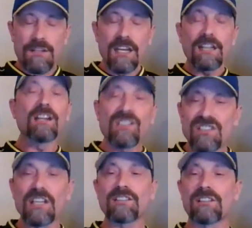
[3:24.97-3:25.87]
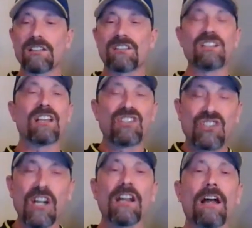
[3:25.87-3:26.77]
Inconsistency. They
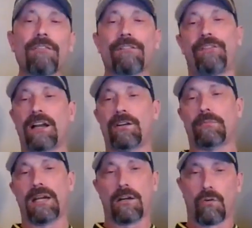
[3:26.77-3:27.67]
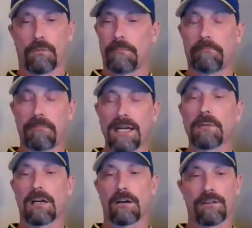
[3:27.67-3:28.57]
should have never fired Mike
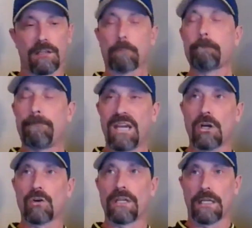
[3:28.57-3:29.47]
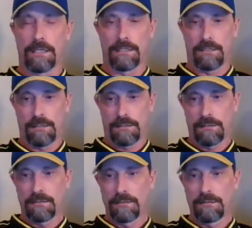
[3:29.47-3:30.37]
McCarthy. Period.
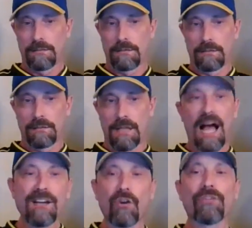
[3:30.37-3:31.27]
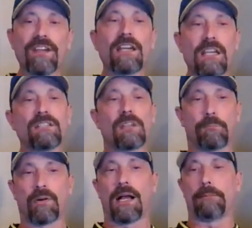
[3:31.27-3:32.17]
I don't think he's the
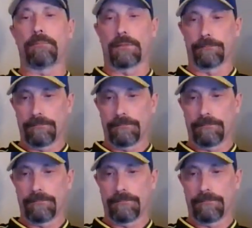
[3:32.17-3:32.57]
problem.